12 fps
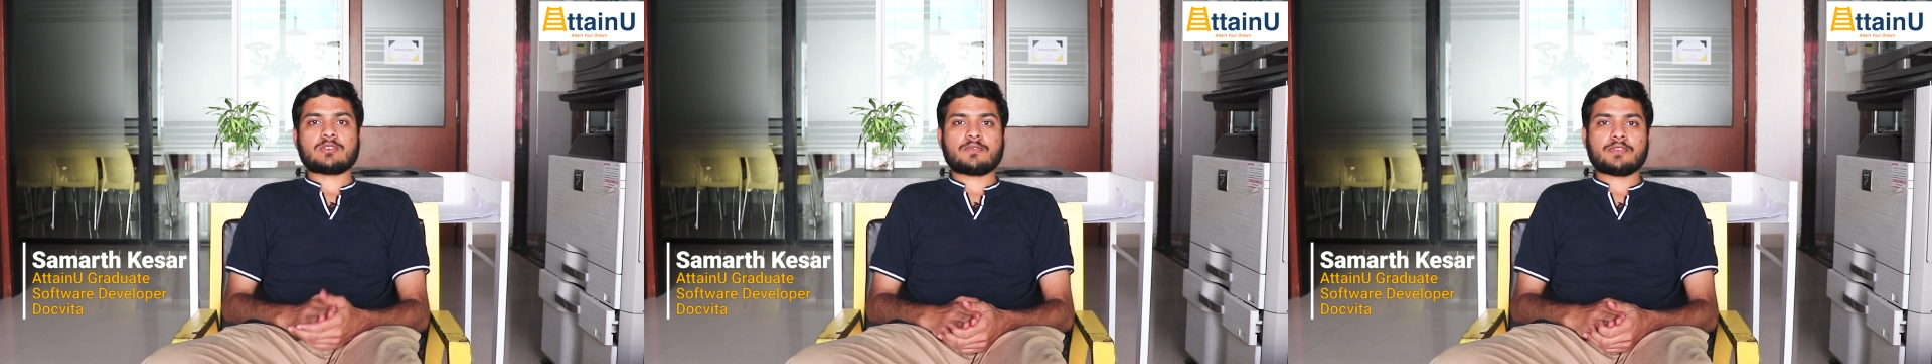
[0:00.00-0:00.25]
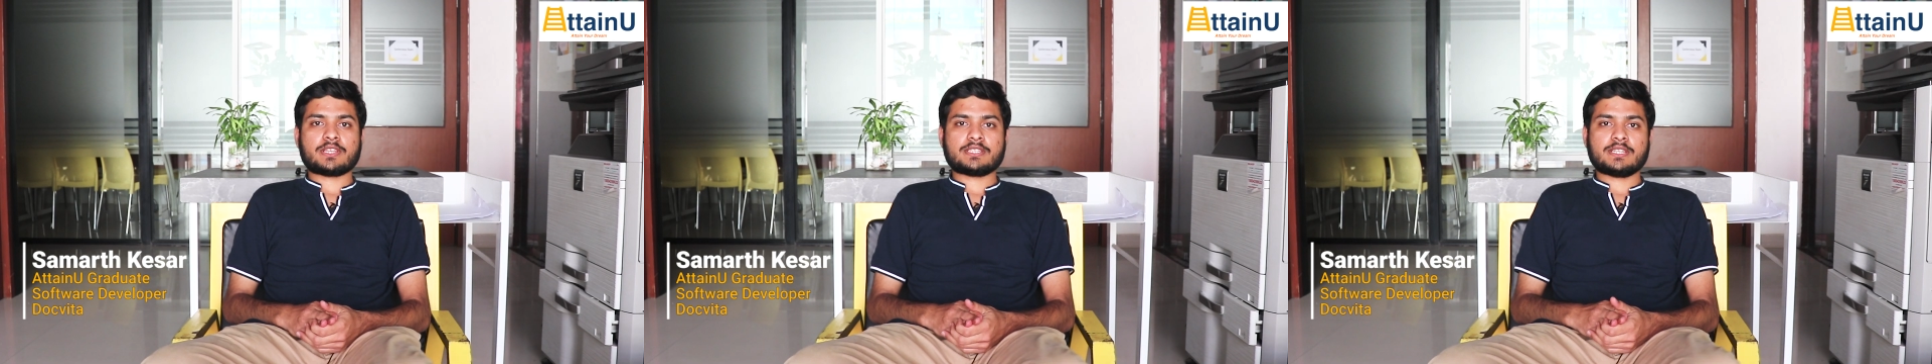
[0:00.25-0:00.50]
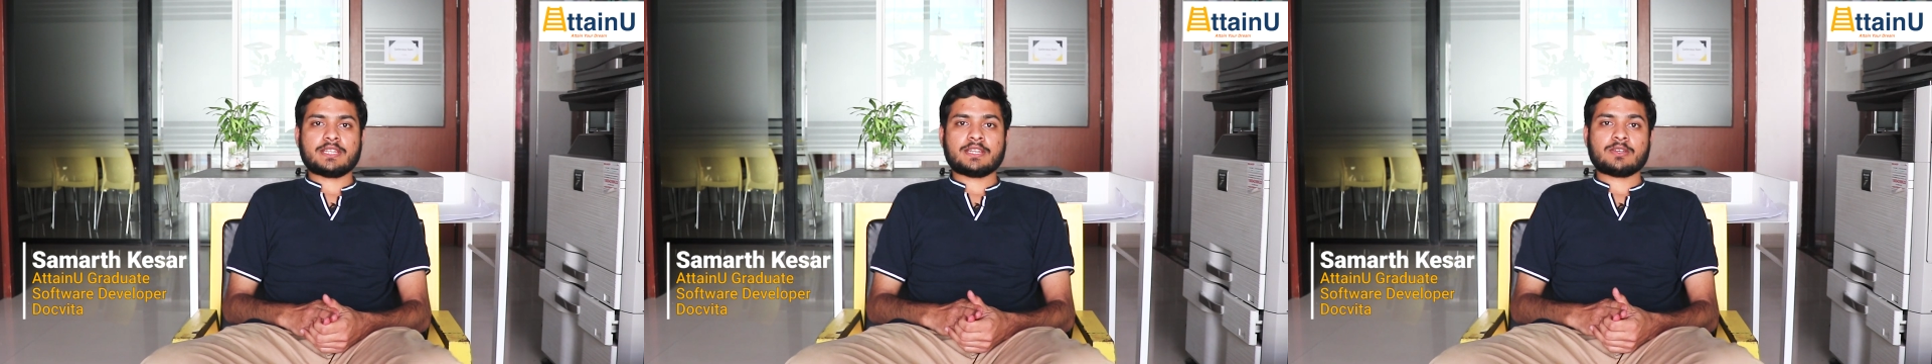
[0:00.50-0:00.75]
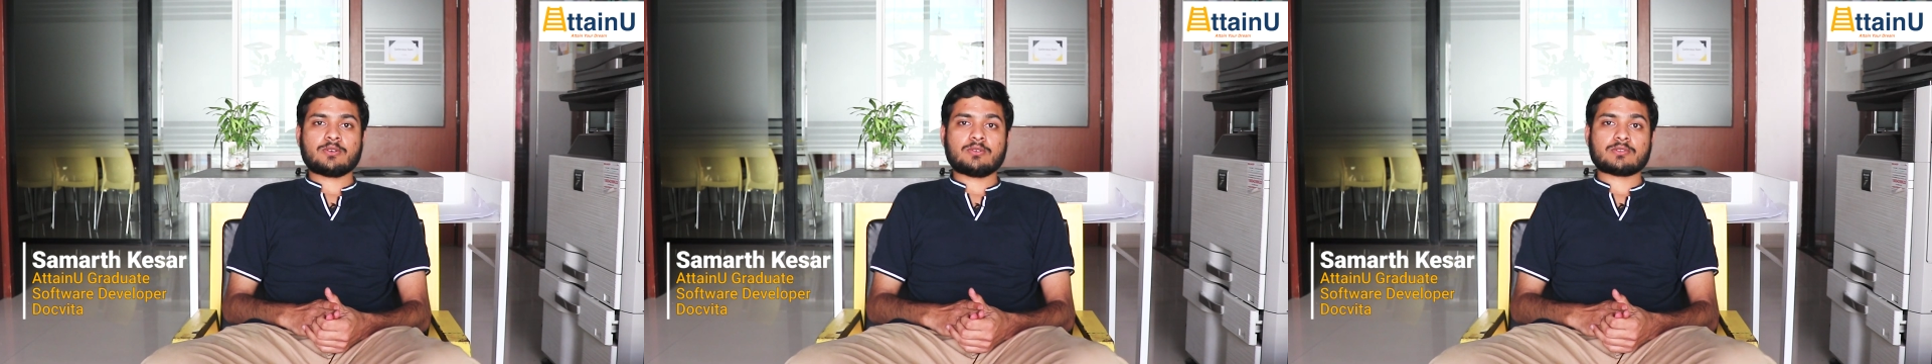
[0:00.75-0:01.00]
software
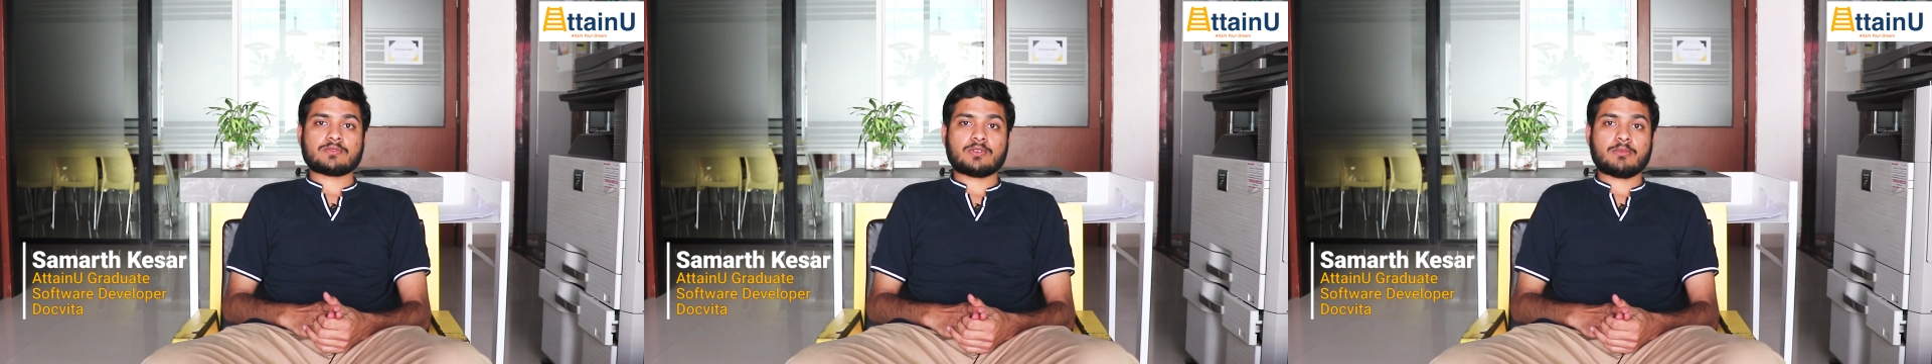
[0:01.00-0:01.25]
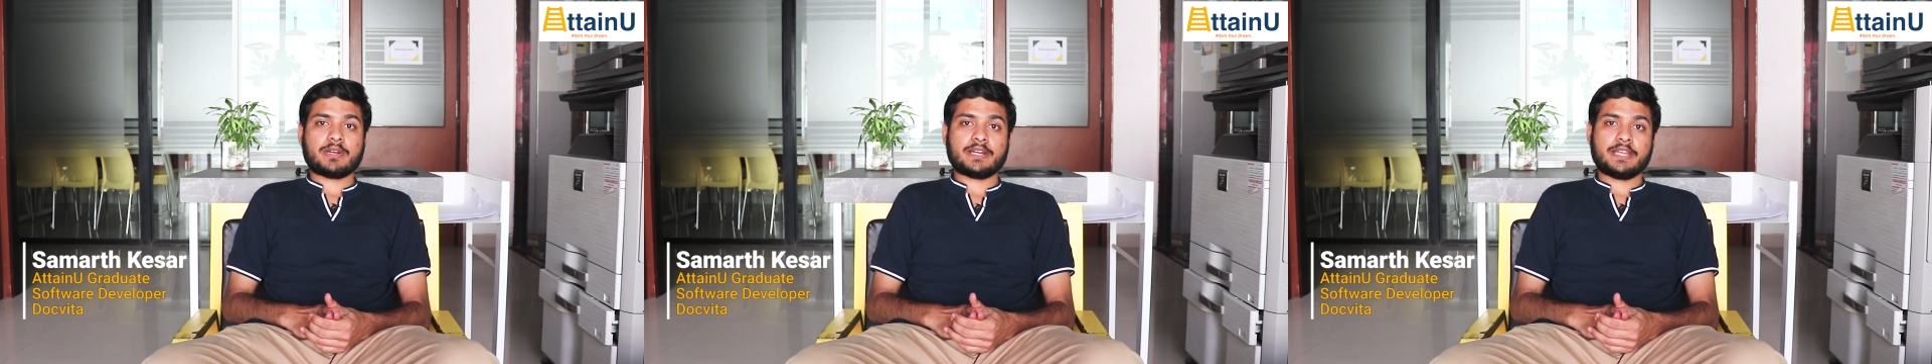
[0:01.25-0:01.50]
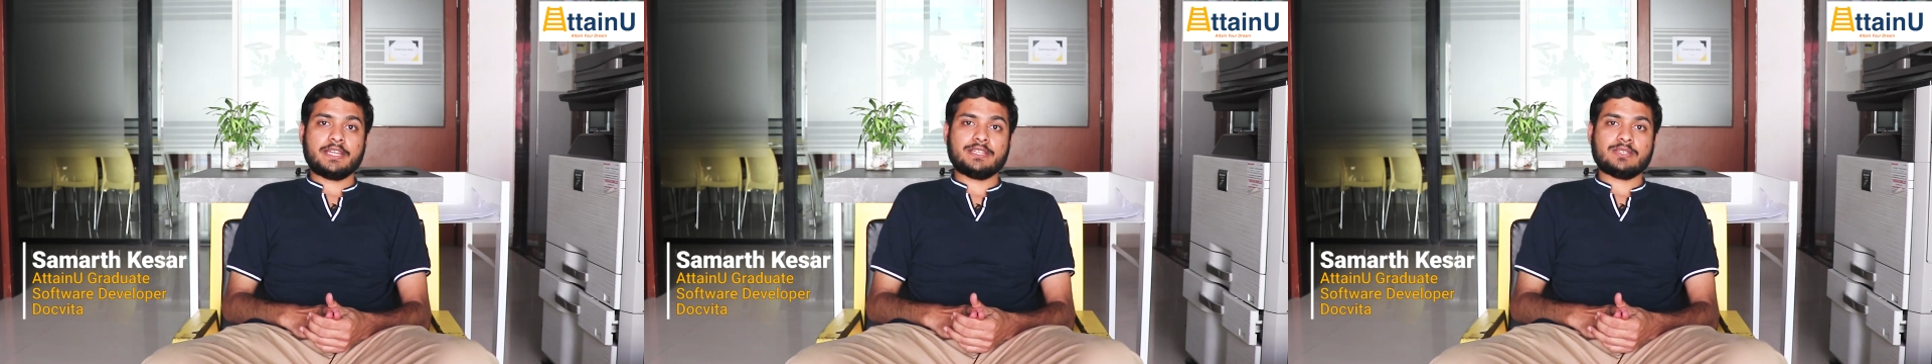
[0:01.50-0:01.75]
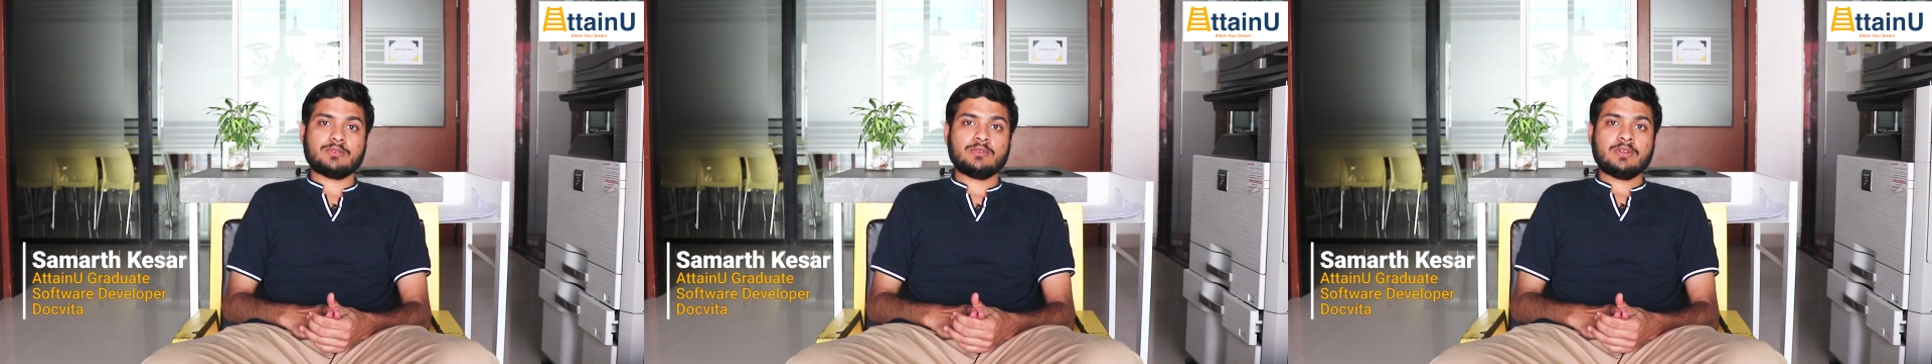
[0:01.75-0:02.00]
engineering course from
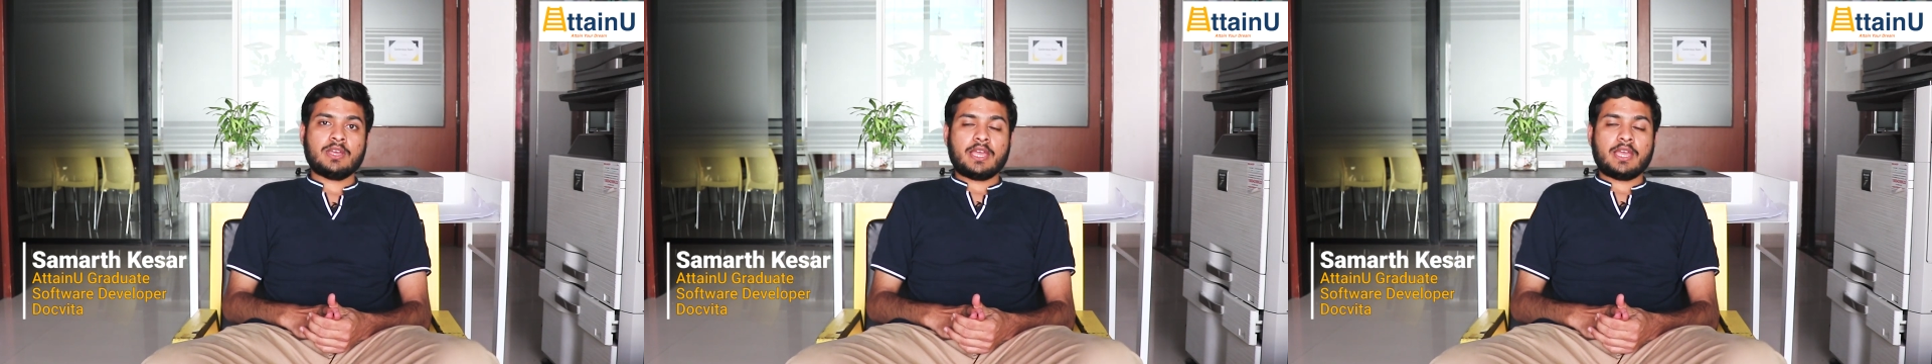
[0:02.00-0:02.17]
AttainU